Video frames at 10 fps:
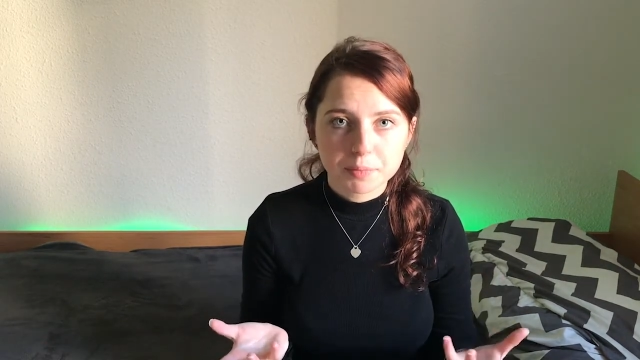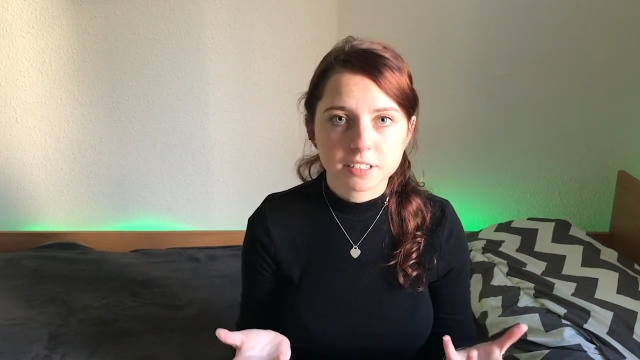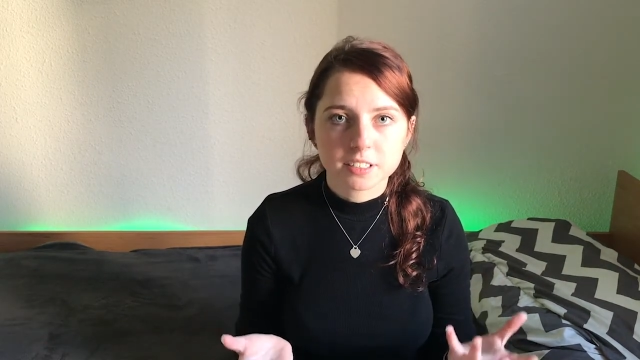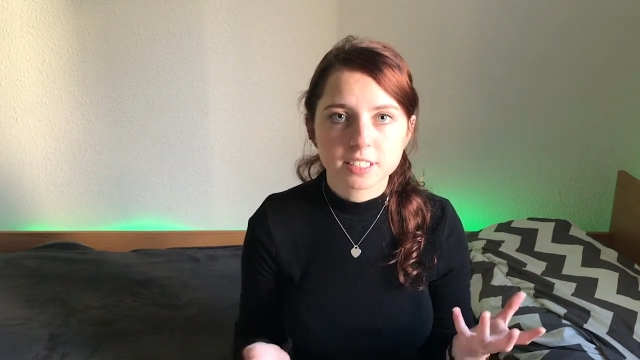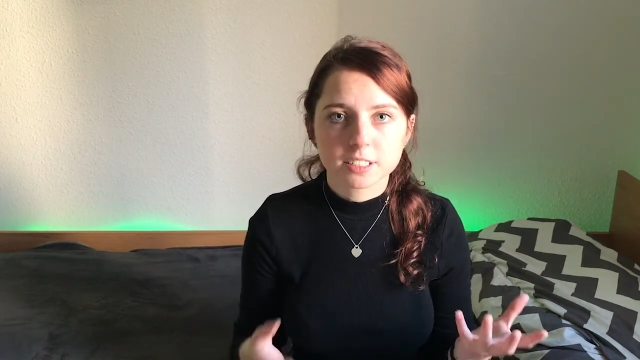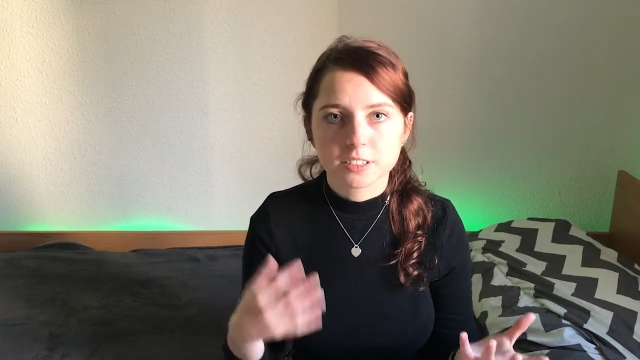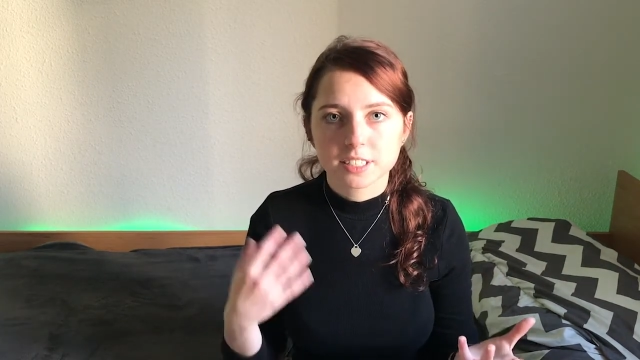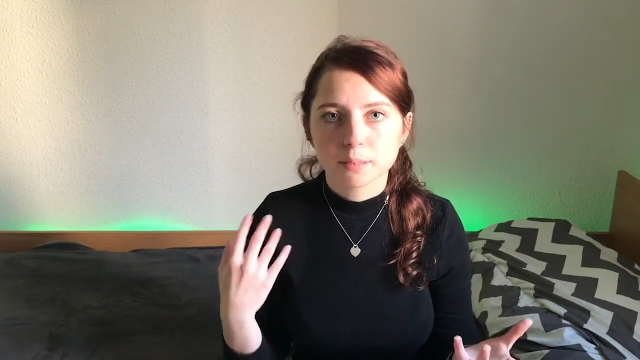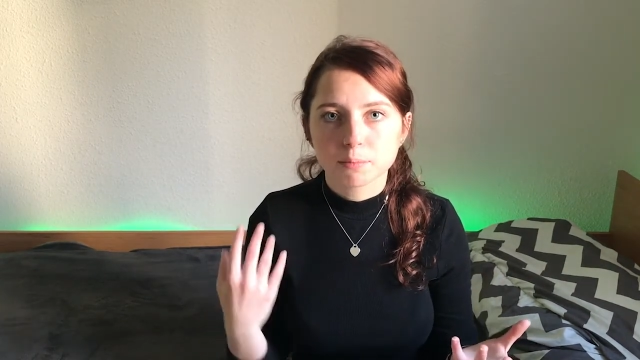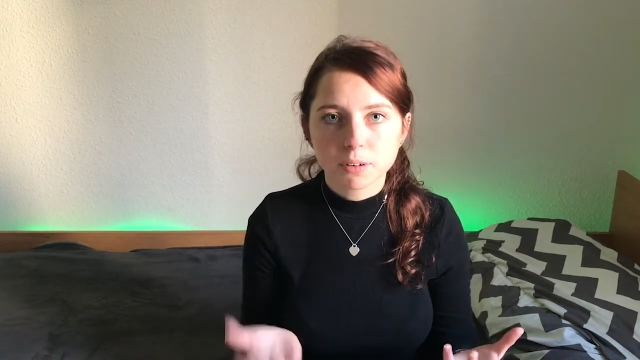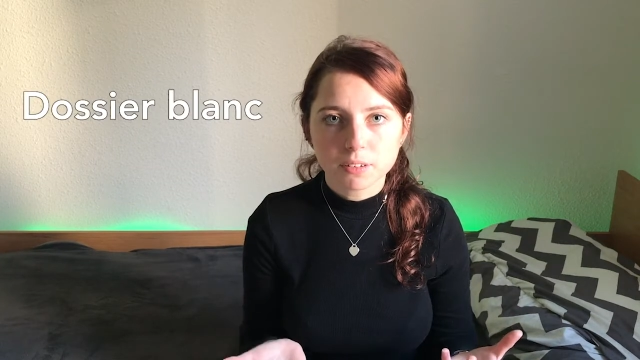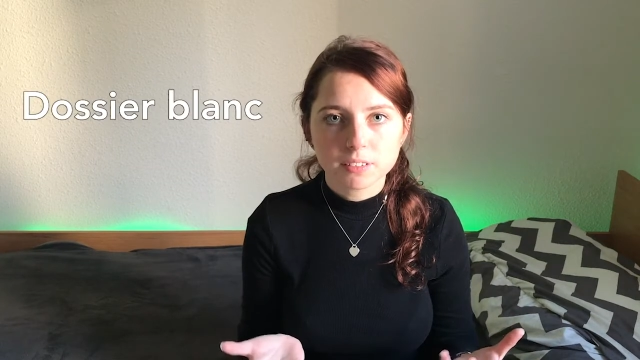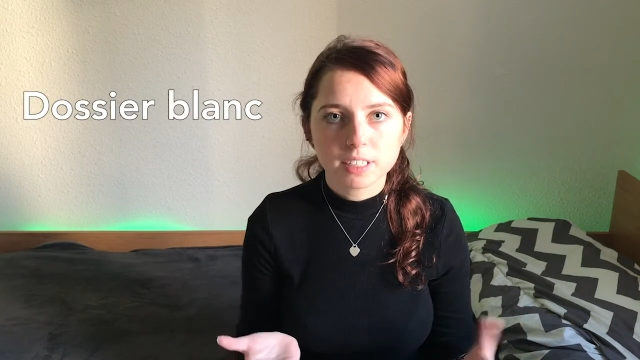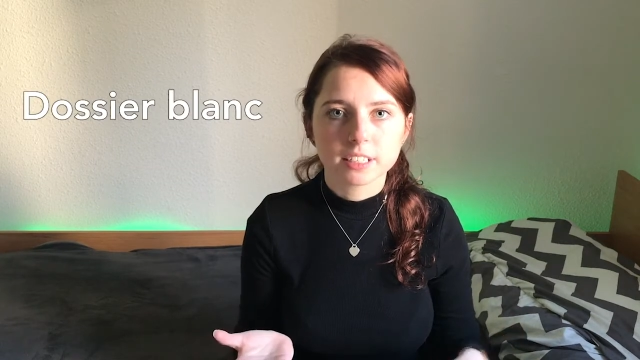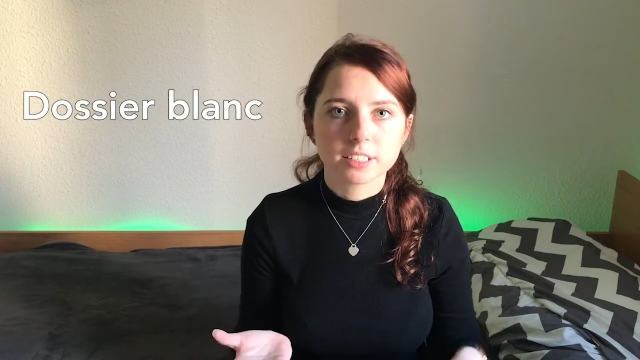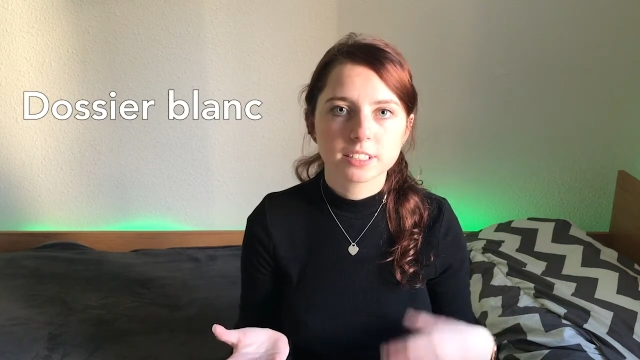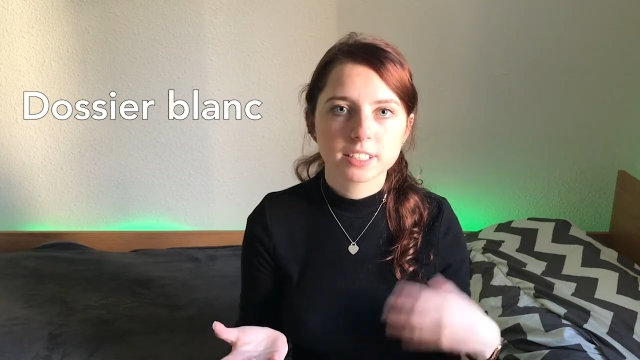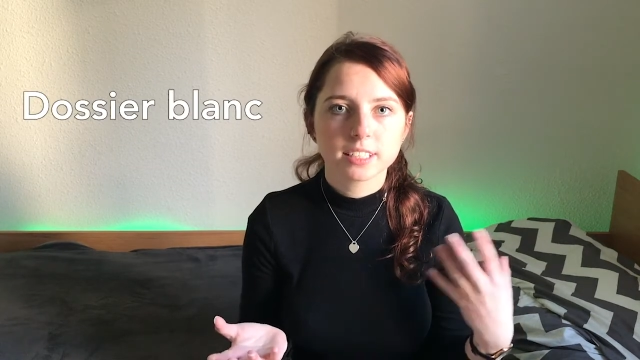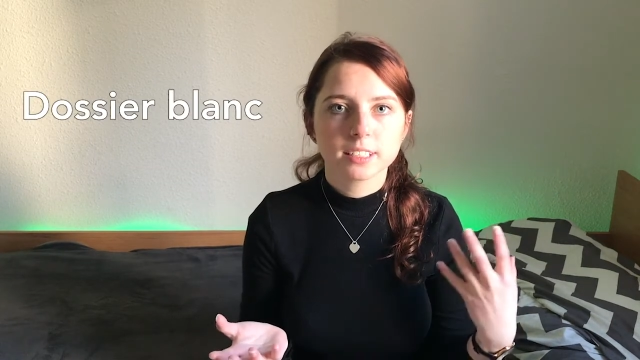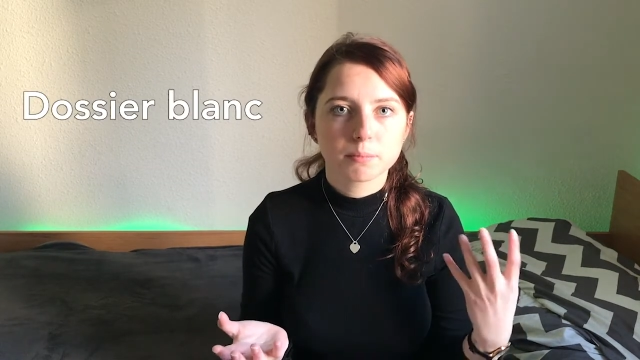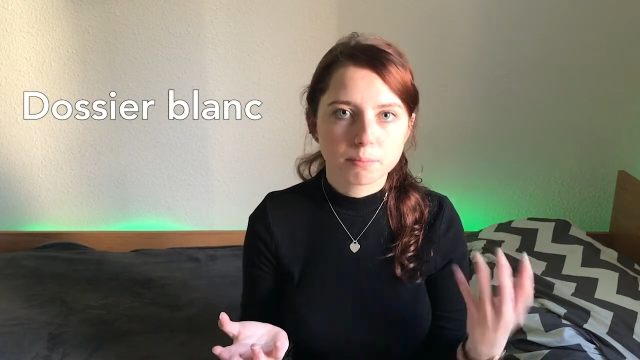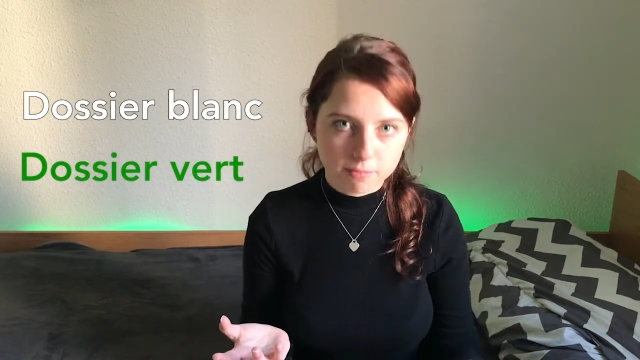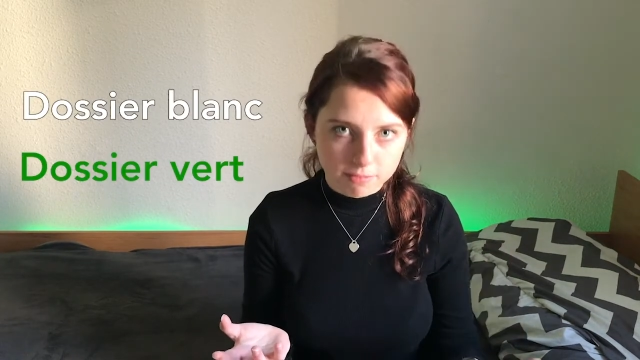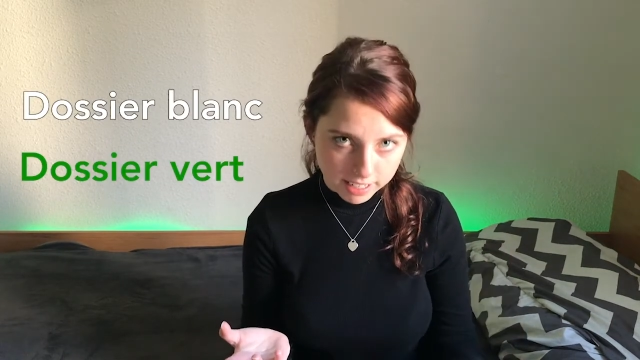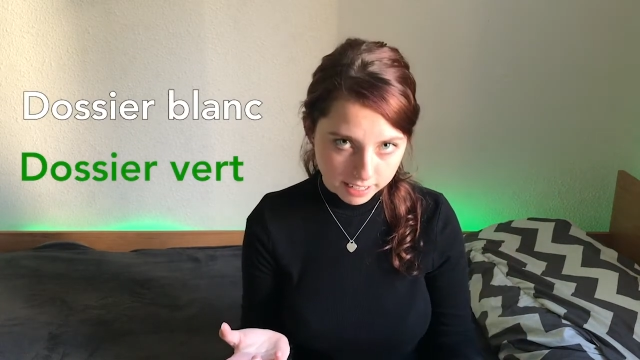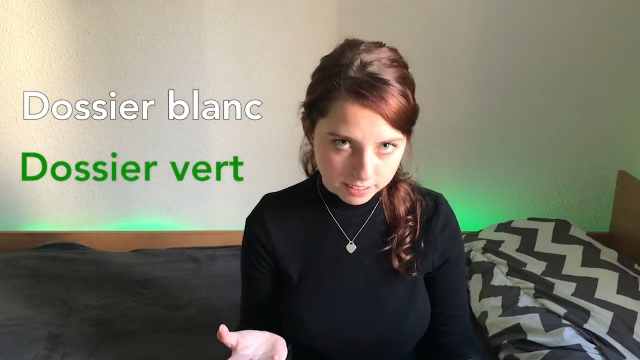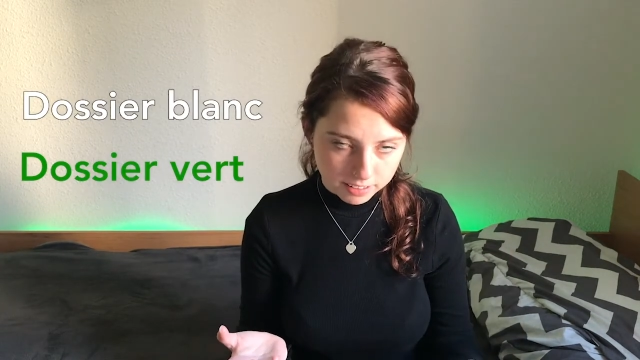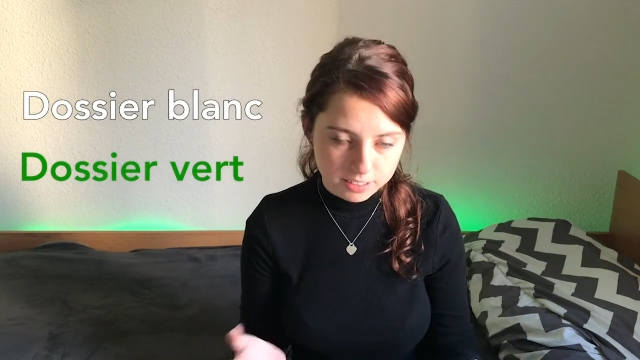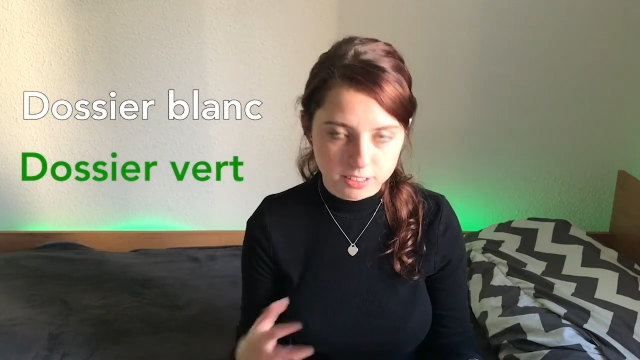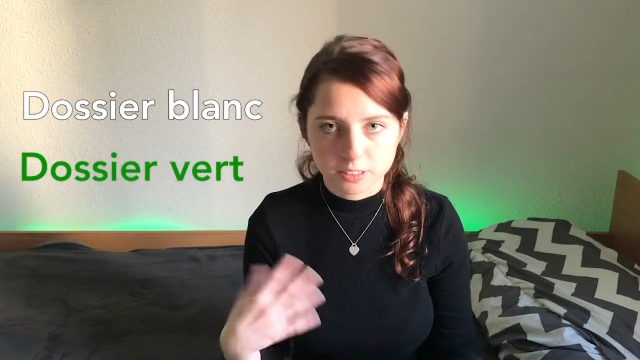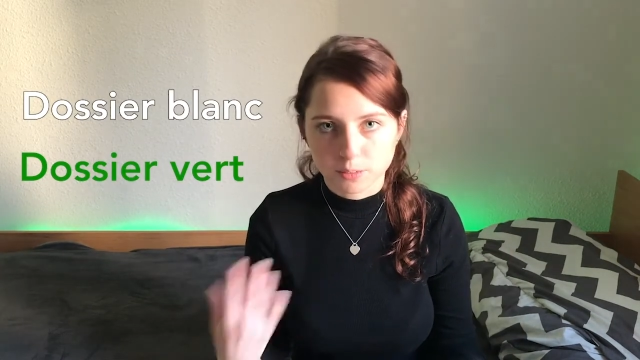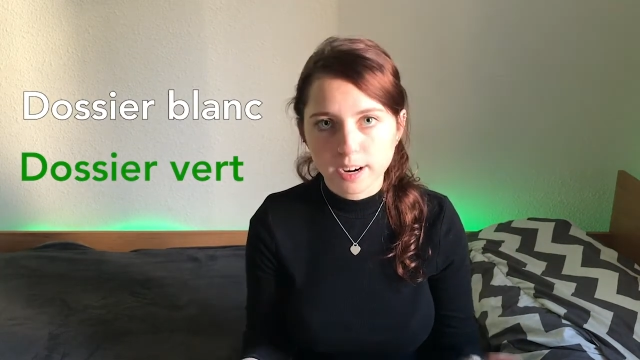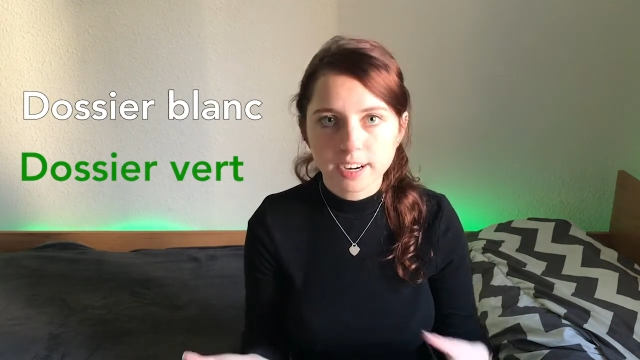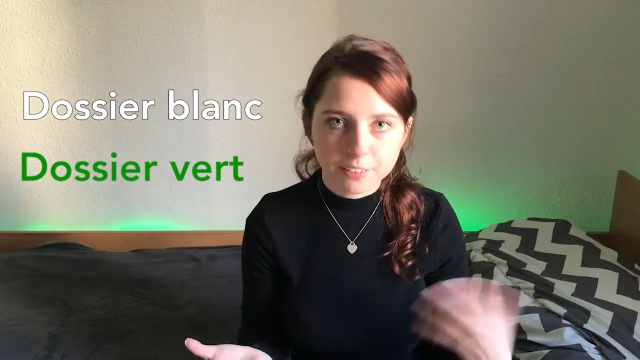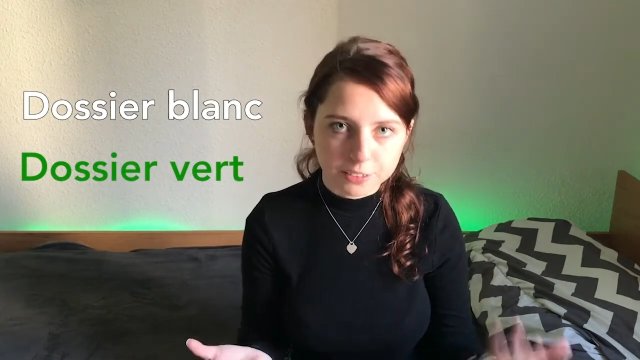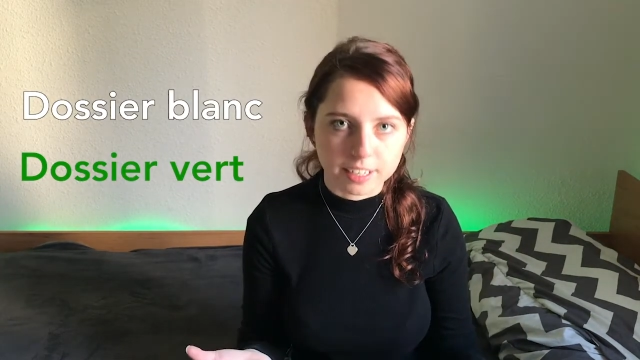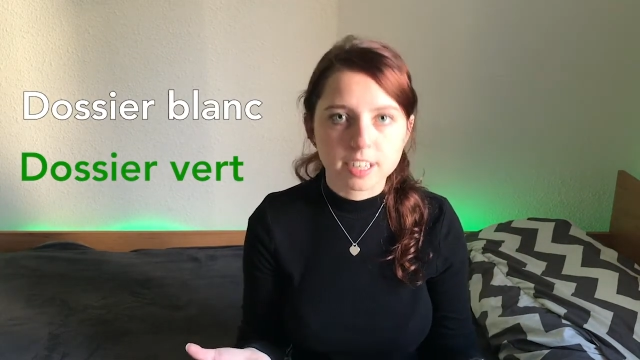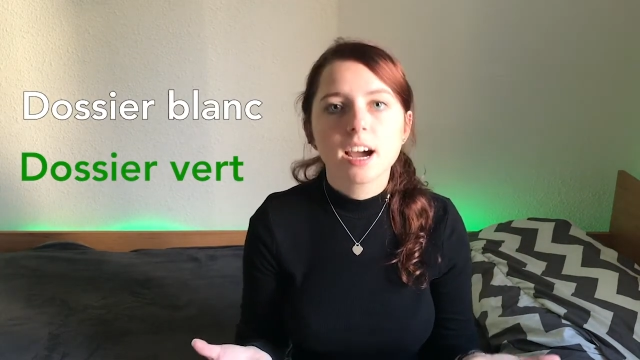There is the dossier blanc and the dossier vert, so the white and the green.